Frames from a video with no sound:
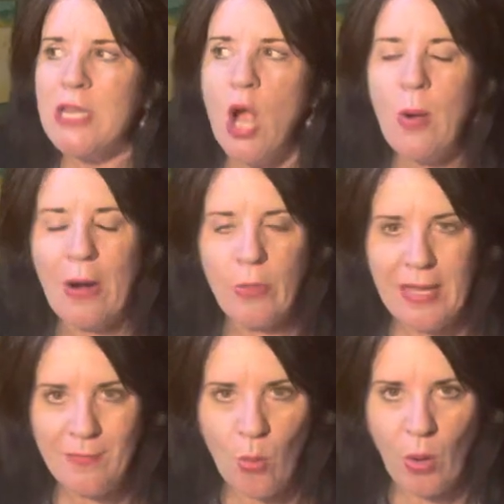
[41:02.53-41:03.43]
know I
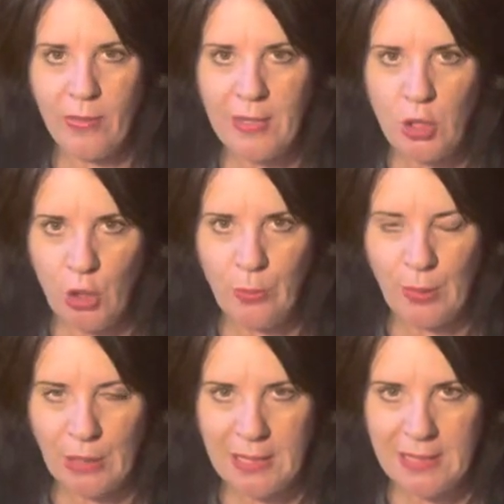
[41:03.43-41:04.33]
read more than two
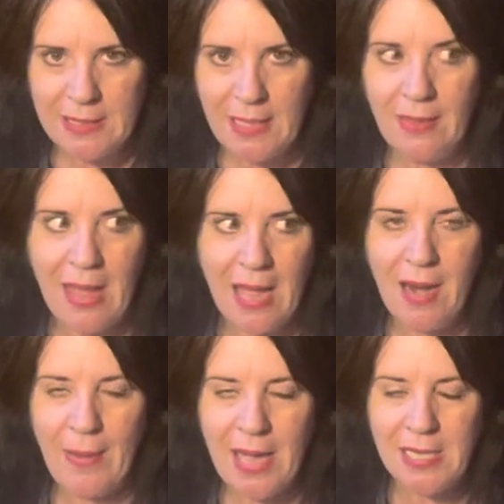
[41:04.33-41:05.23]
books in that
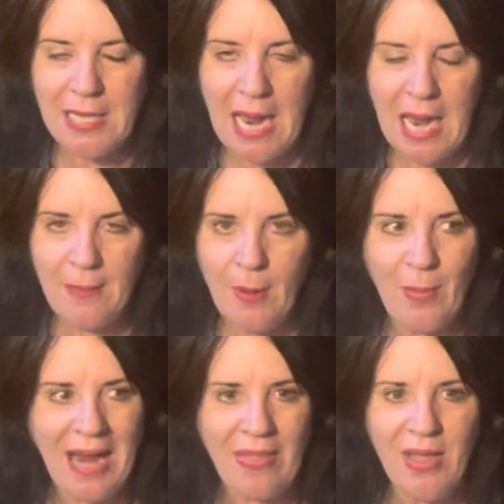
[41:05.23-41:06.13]
amount of time,
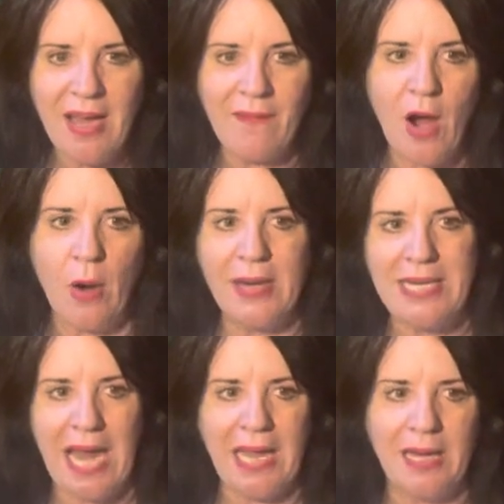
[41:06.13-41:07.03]
but I think I've already
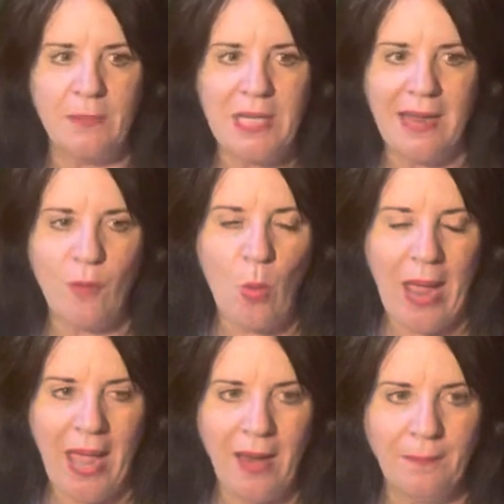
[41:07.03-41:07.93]
taken them to give
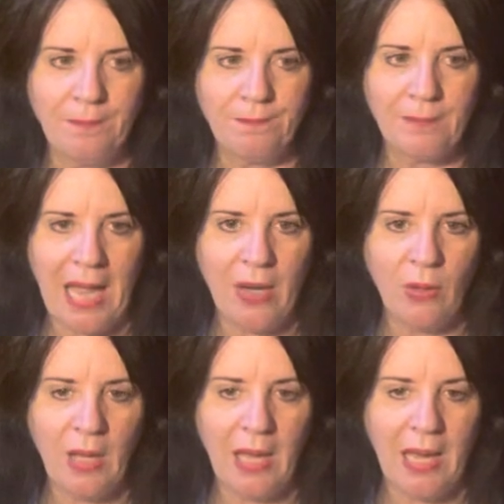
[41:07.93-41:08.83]
away. I don't,
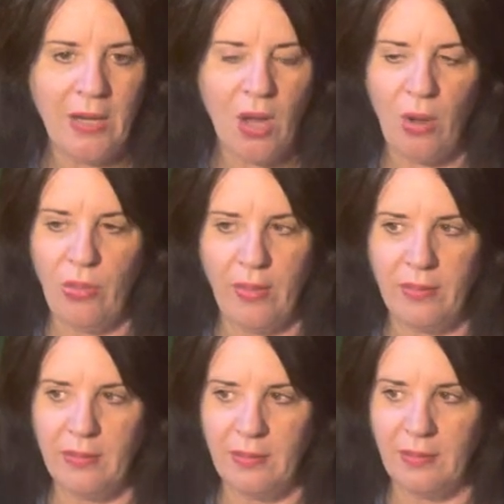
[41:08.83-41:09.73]
I know that
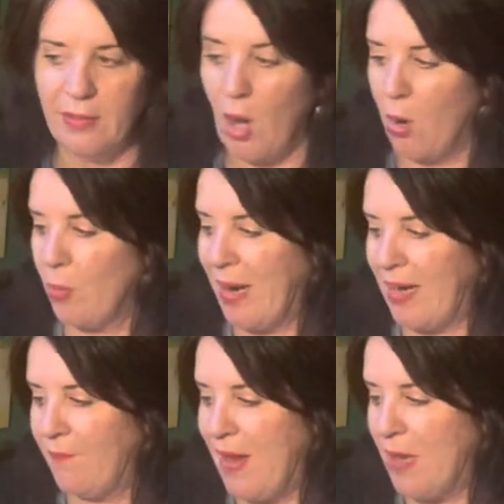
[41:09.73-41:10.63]
the only one I
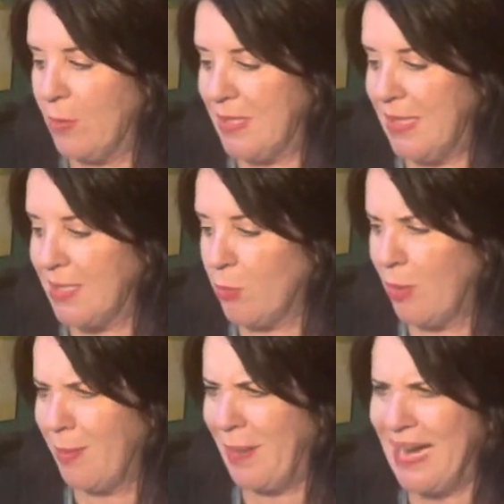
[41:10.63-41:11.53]
could find was this
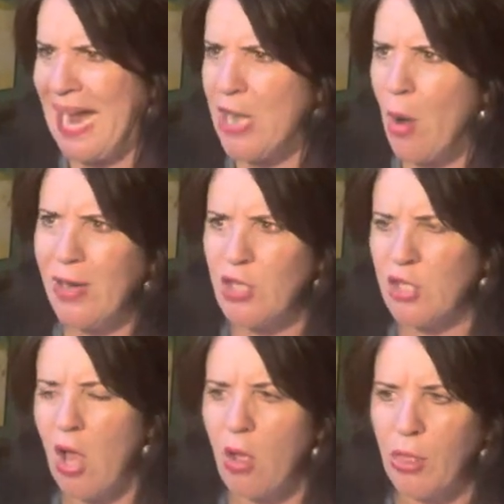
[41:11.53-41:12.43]
one. I'm like, I know I just
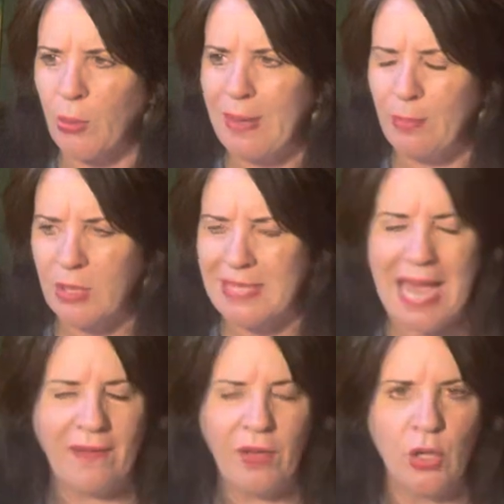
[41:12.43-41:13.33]
hauled three books
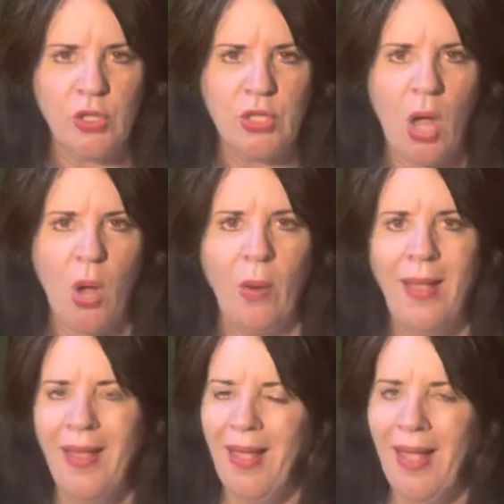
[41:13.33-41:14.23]
out of here. So
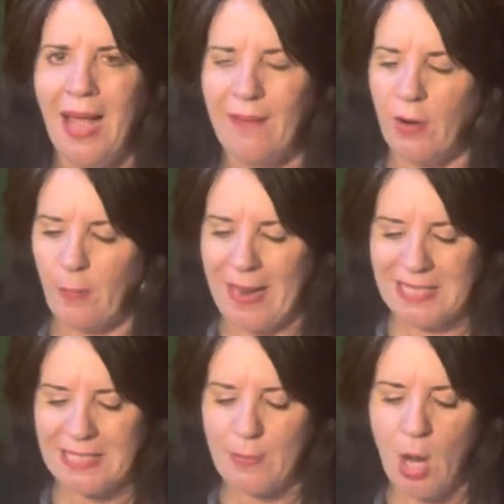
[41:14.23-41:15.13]
I've already
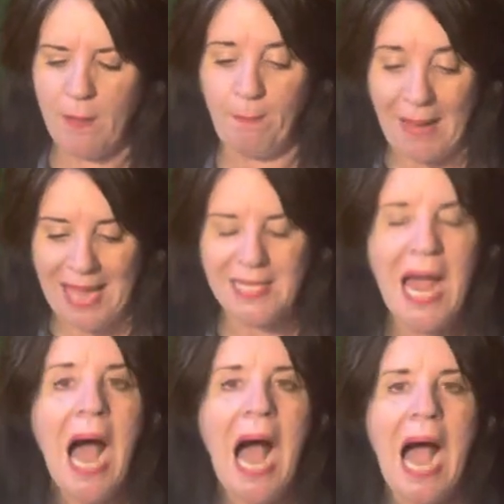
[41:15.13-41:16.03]
passed them on, but
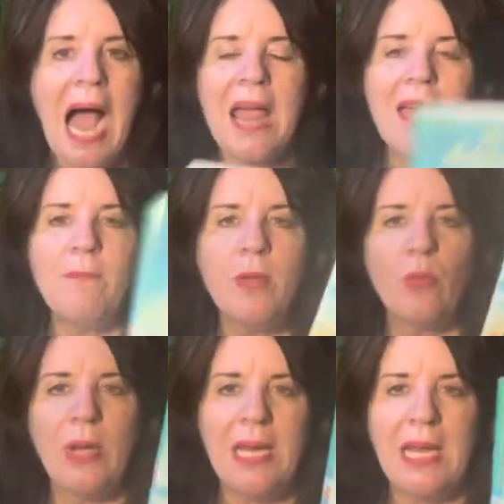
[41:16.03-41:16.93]
I have been
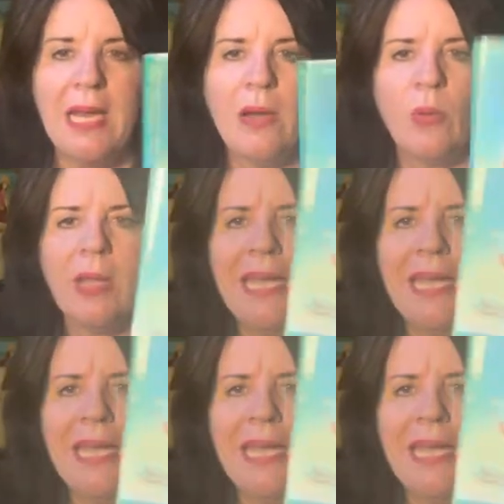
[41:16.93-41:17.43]
reading, really